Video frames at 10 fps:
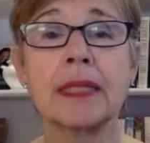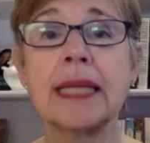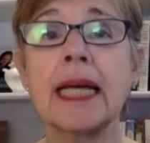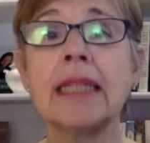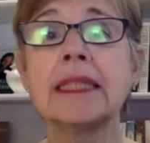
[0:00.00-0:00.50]

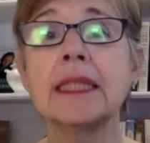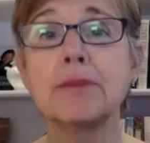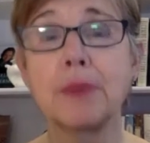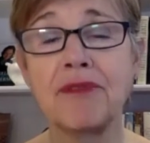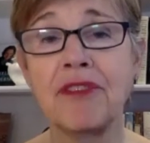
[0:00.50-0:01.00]
Tend
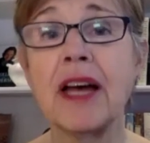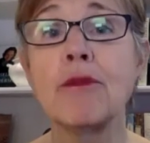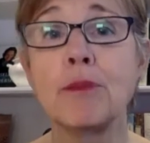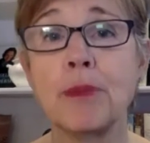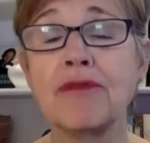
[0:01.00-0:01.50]
and
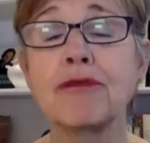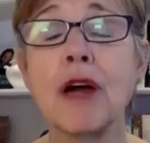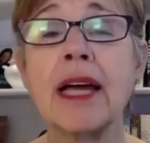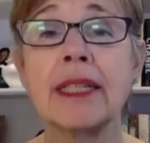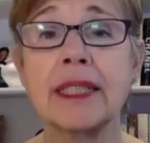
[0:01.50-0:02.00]

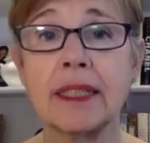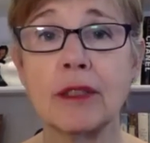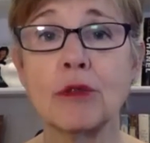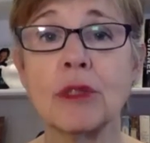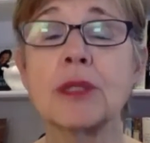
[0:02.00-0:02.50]
befriend
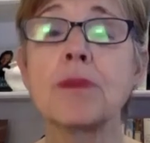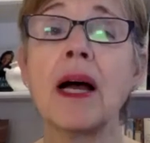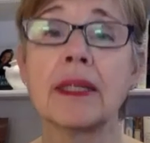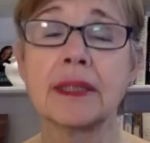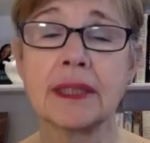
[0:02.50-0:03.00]

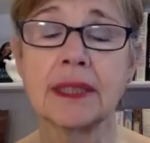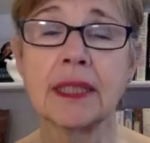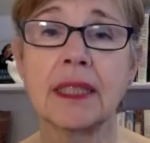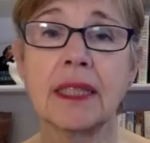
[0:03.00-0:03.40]
response